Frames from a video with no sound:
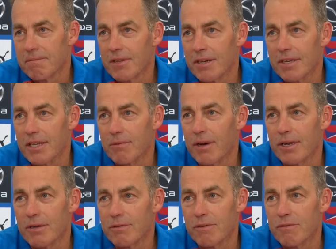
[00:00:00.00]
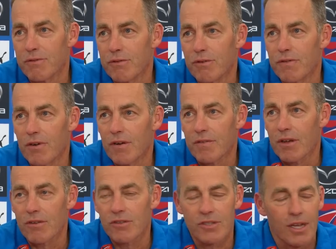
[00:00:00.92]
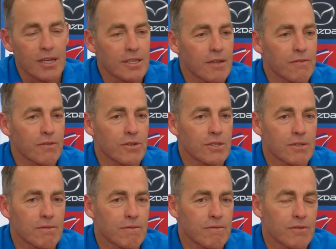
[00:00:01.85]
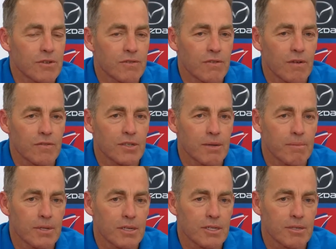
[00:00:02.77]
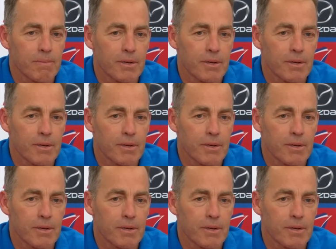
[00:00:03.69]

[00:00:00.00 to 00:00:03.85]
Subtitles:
you know, get away to a 4 or 5 goal start in that first 5 or 10 minutes.